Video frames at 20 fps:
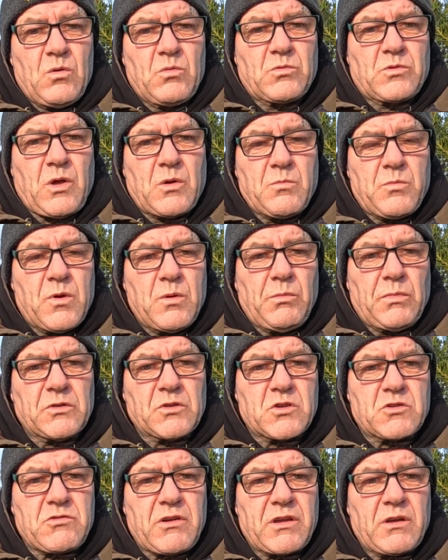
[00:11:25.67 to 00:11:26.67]
don't put them on
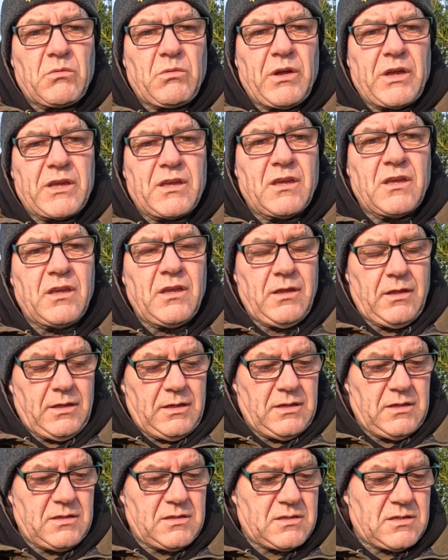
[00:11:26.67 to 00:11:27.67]
straight away,
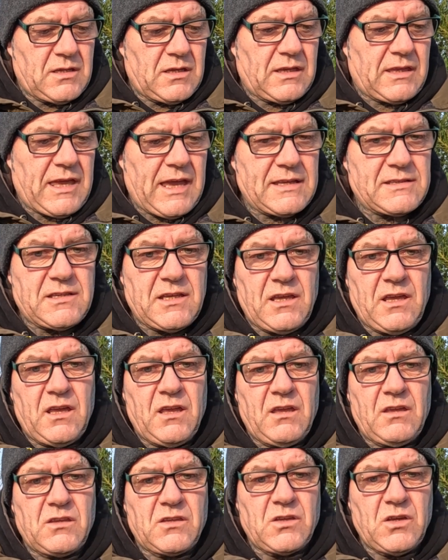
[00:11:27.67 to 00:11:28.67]
is get it,
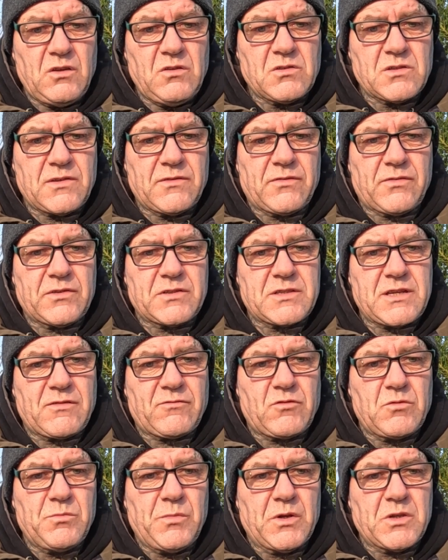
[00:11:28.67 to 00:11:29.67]
use it for
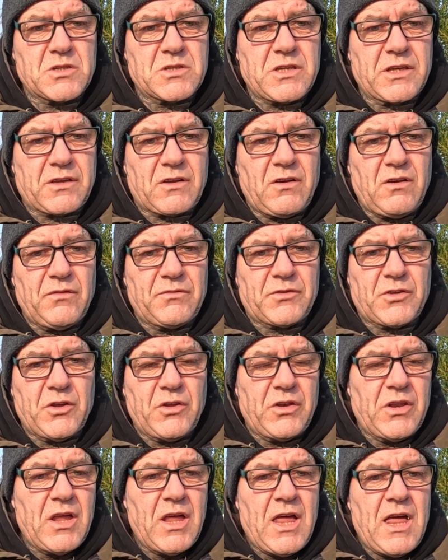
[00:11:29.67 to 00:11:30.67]
several months like I've done,